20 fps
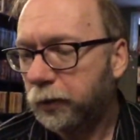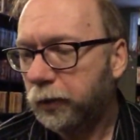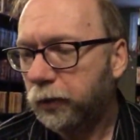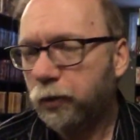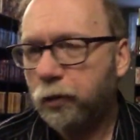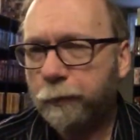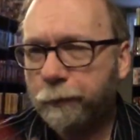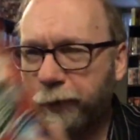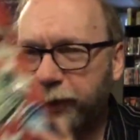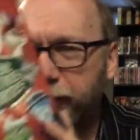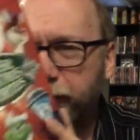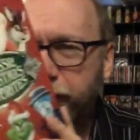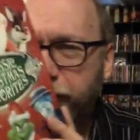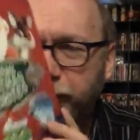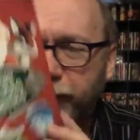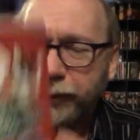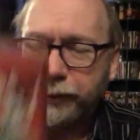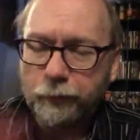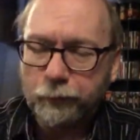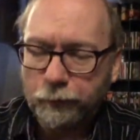They're a pretty good
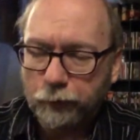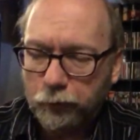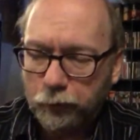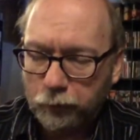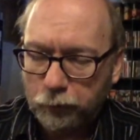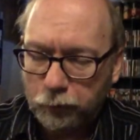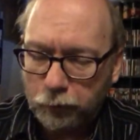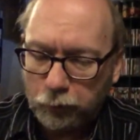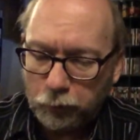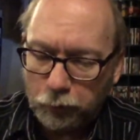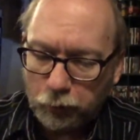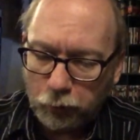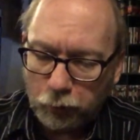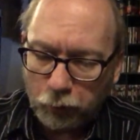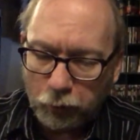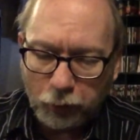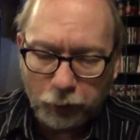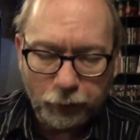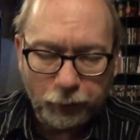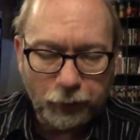set.
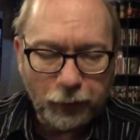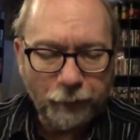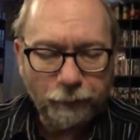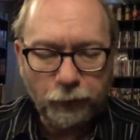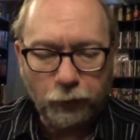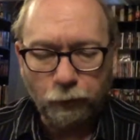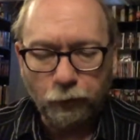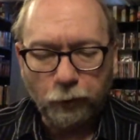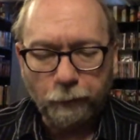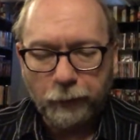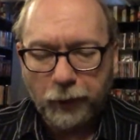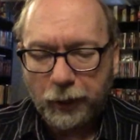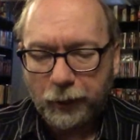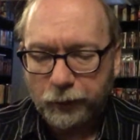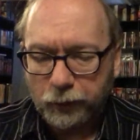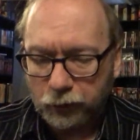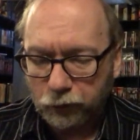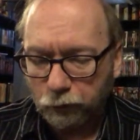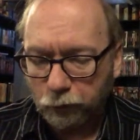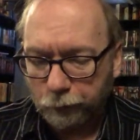Like, definitely well
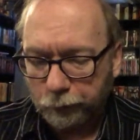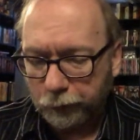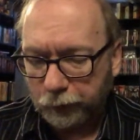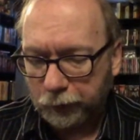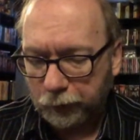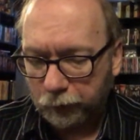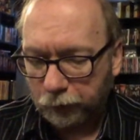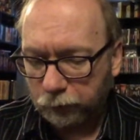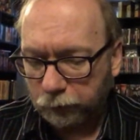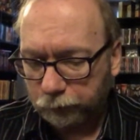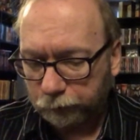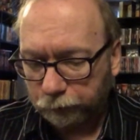packaged when I put together.